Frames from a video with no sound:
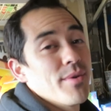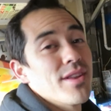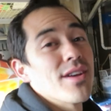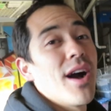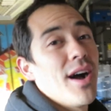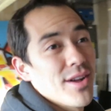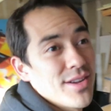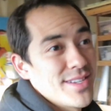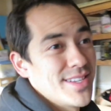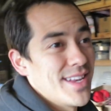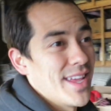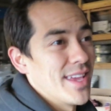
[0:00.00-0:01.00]
I'm gonna conquer
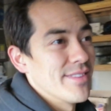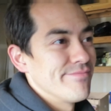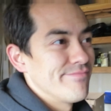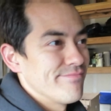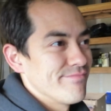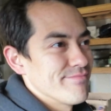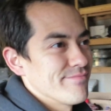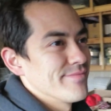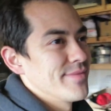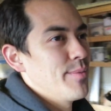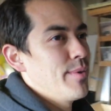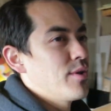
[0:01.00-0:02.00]
today.
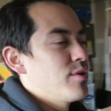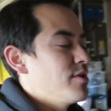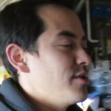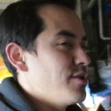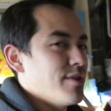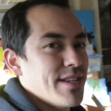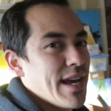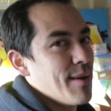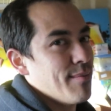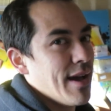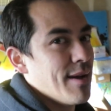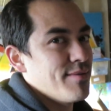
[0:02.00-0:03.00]
It'd be cool to do a
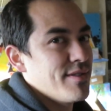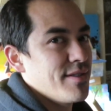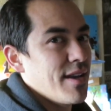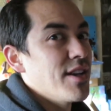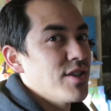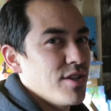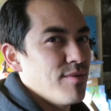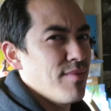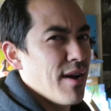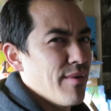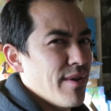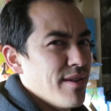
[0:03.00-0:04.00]
time lapse. I should
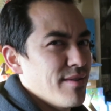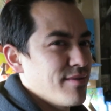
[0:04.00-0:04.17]
probably.